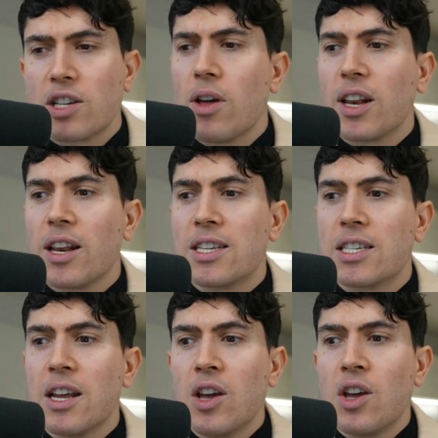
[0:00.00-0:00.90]
So I think
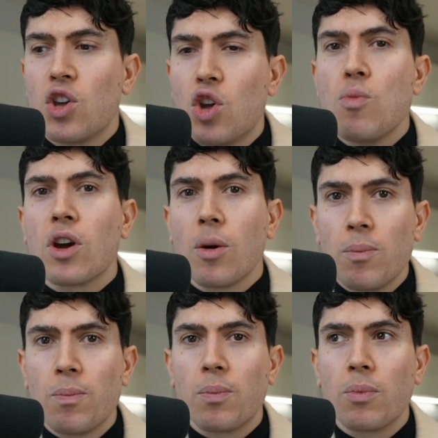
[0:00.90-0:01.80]
this
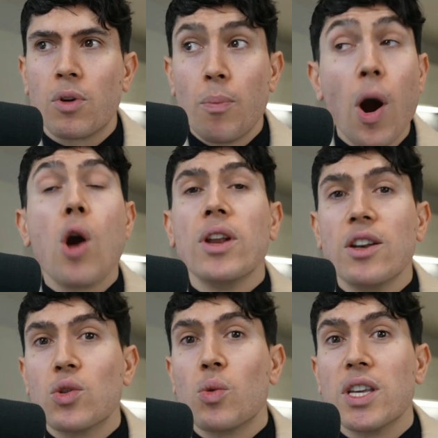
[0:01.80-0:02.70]
human
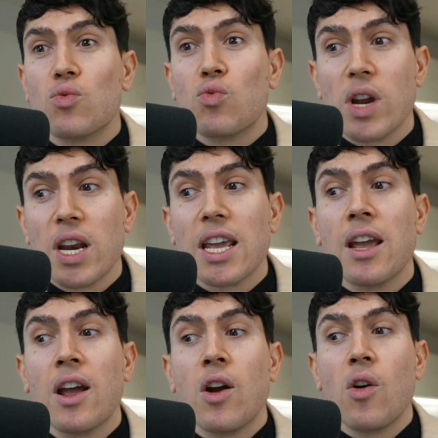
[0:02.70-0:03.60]
component is always
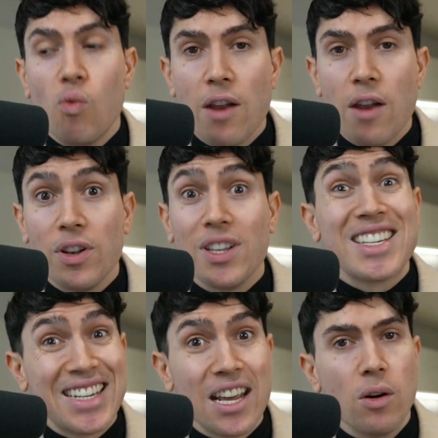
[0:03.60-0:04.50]
really relevant
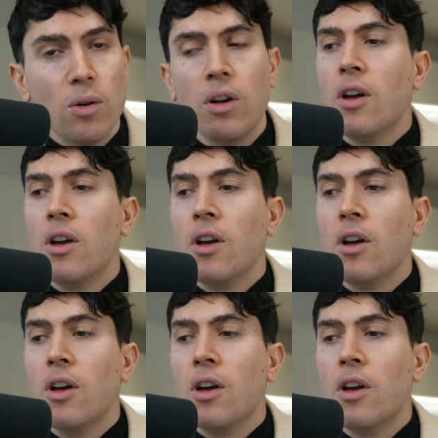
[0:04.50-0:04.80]
still.